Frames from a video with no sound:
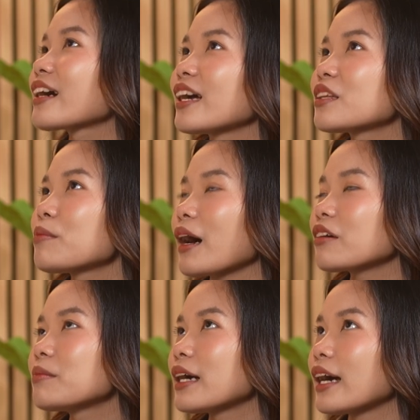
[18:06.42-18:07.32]
at the back of
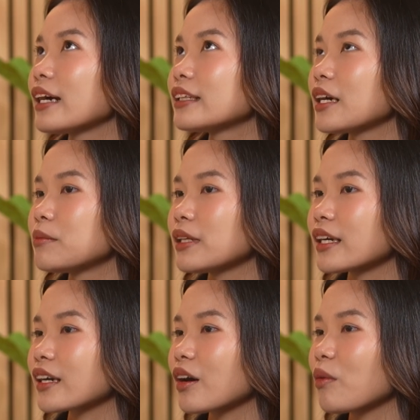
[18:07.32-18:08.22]
my head, I'm
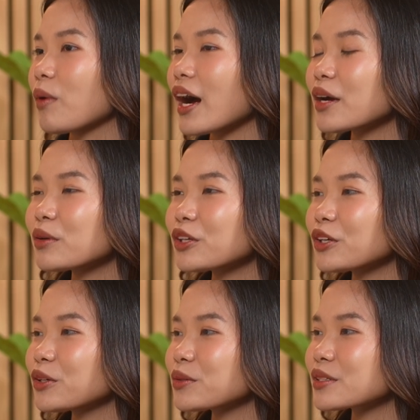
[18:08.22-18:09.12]
like, why would you
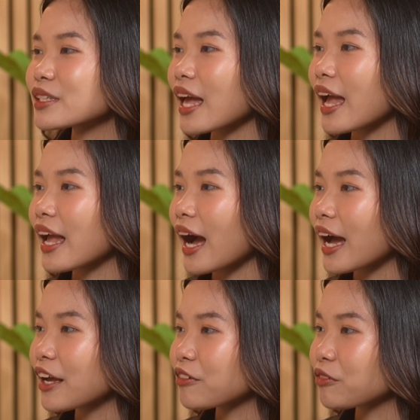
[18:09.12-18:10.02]
use
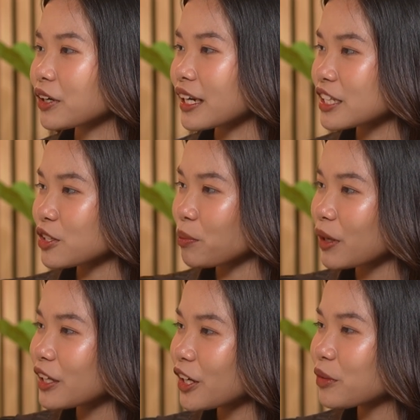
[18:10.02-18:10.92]
AI for its
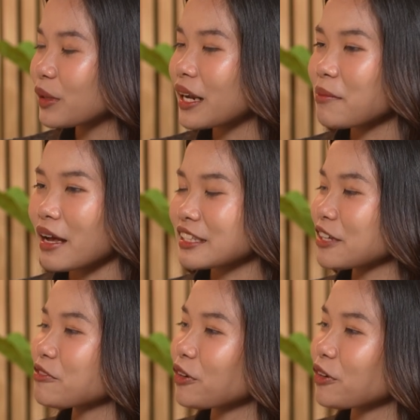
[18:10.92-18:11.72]
opinion when I'm asking for